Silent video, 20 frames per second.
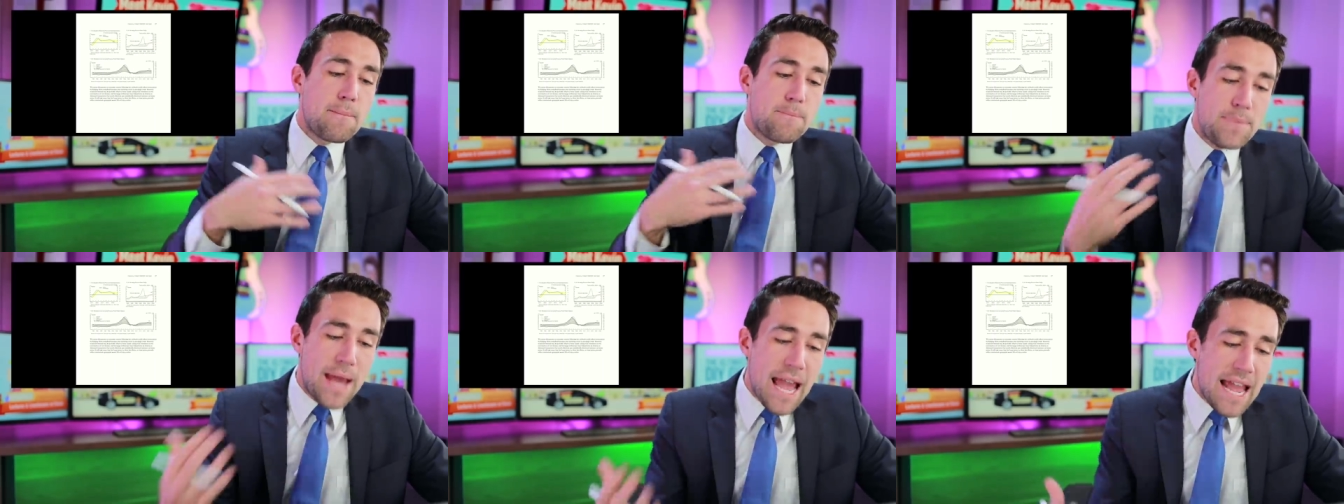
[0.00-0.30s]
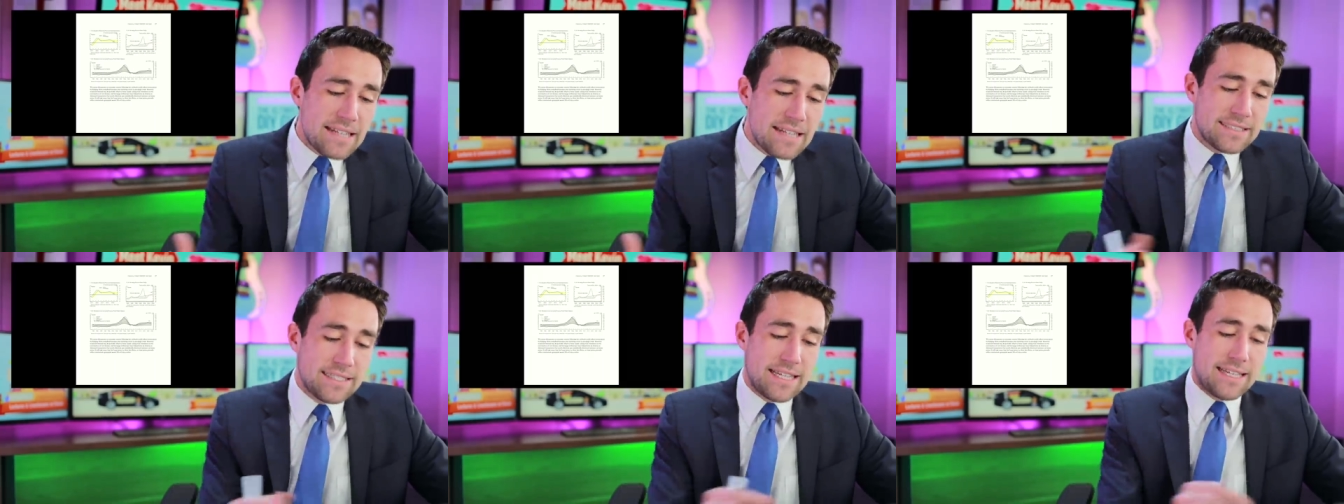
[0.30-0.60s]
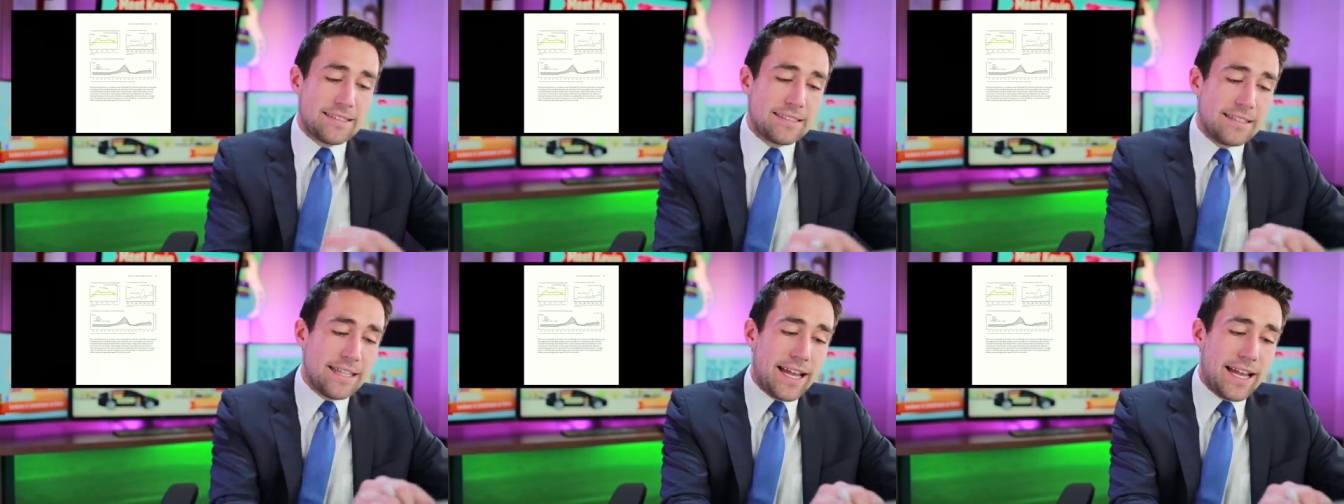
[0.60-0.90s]

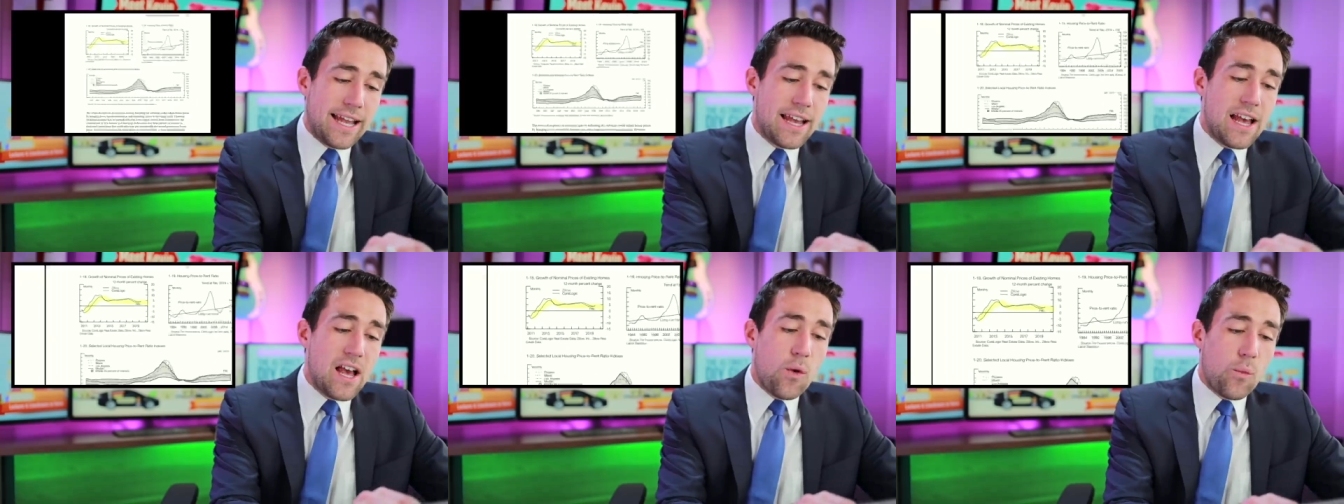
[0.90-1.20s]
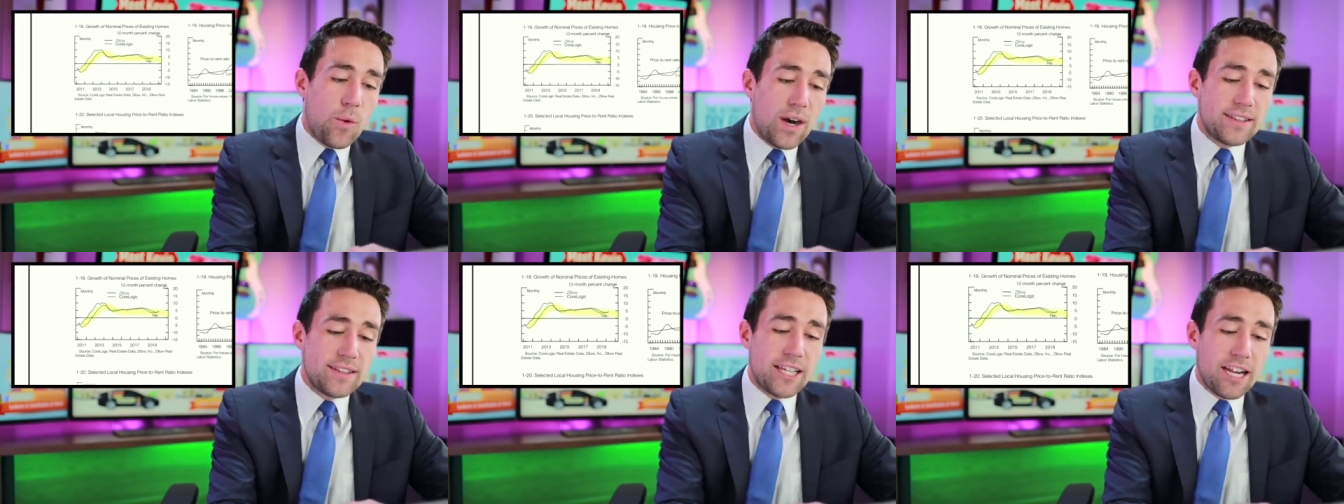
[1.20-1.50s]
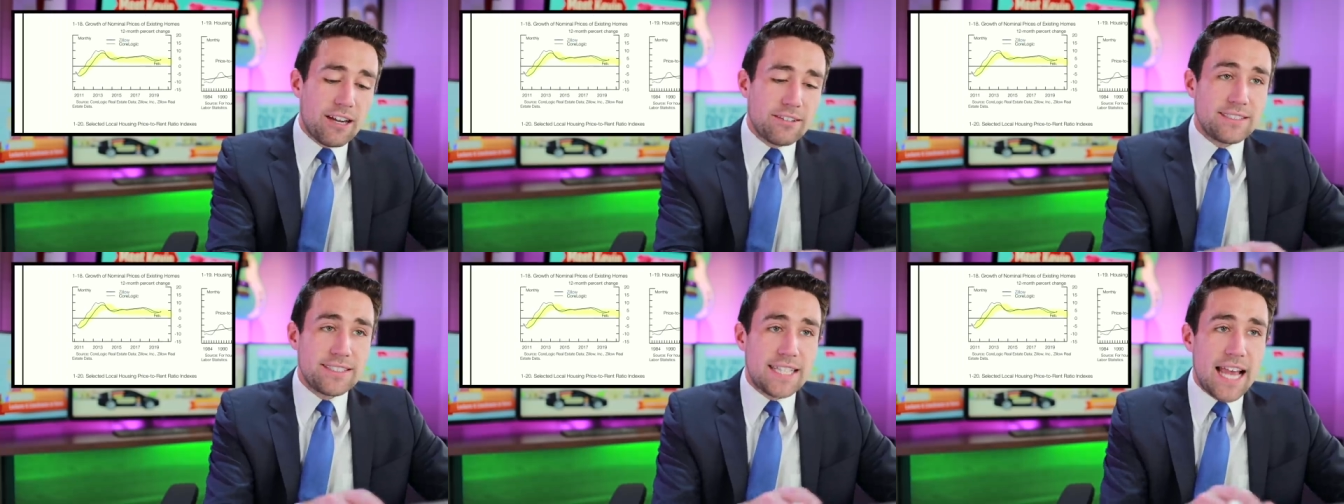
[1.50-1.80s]
Basically, what
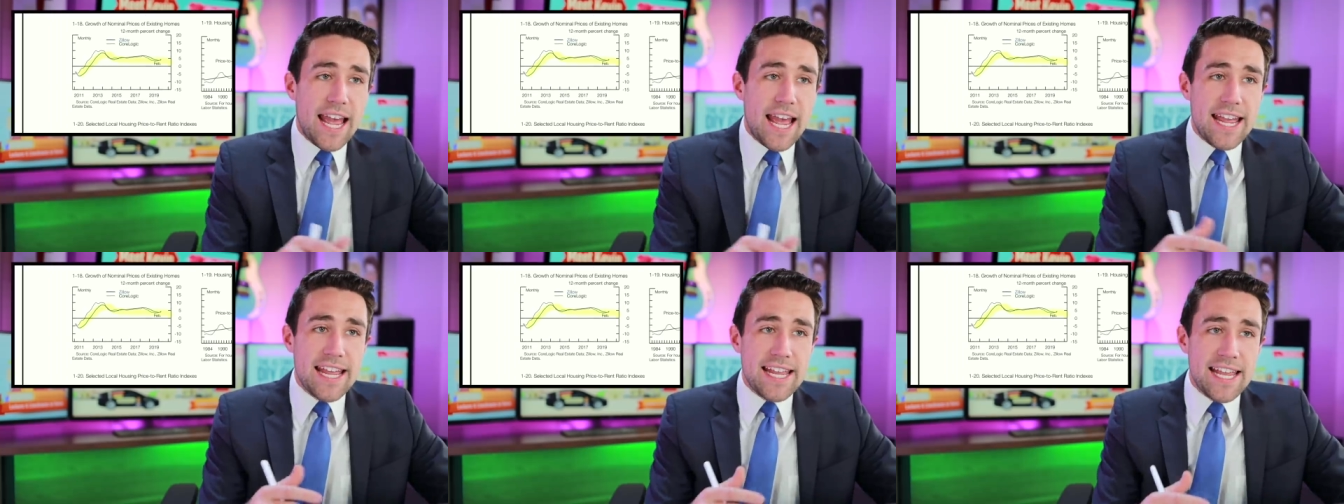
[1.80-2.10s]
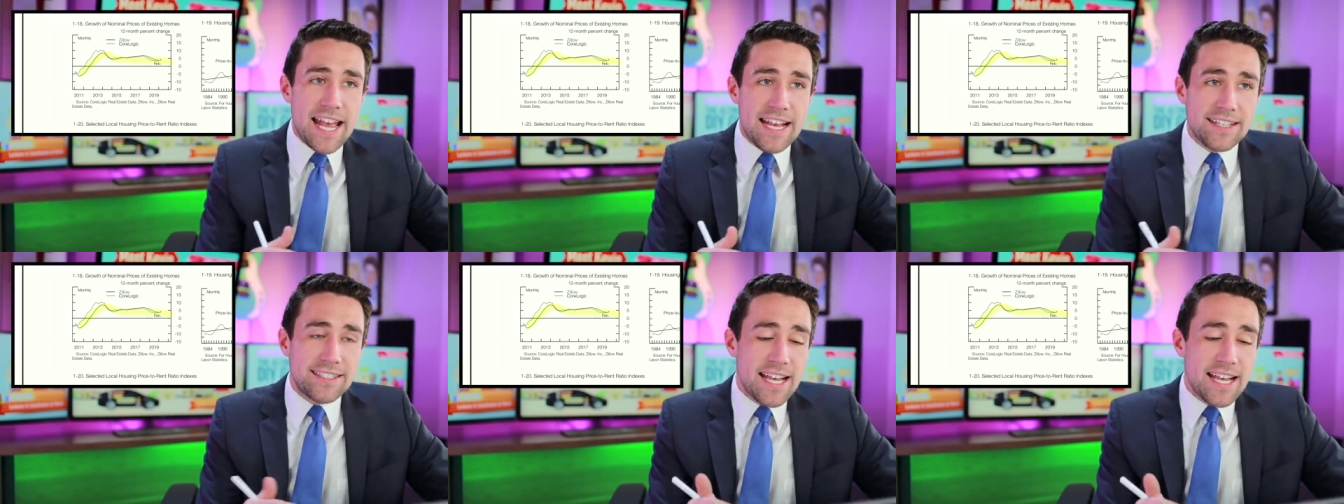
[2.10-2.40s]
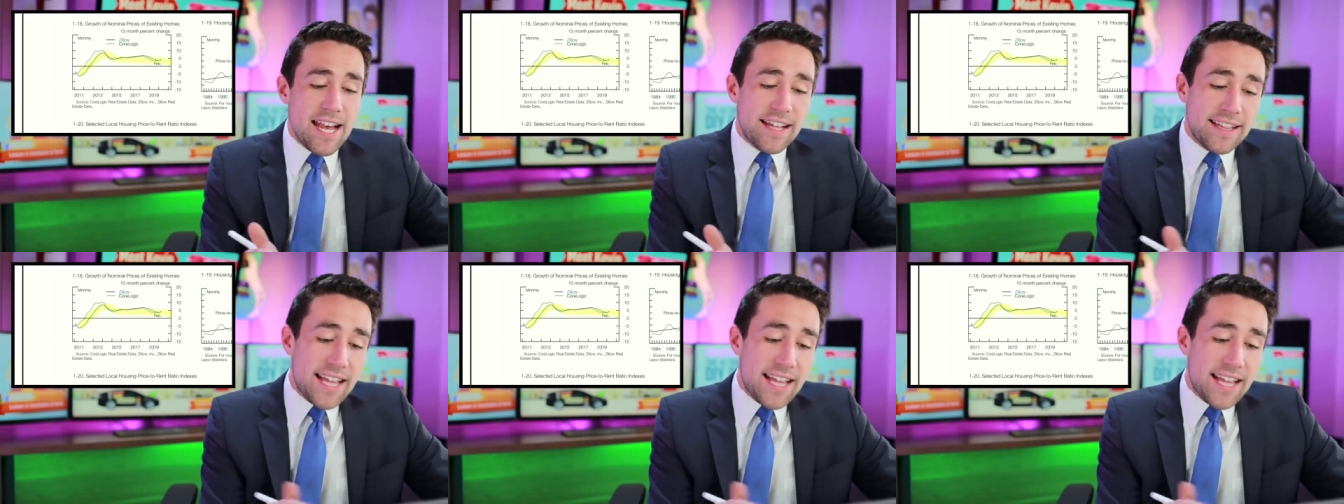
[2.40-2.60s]
they're saying is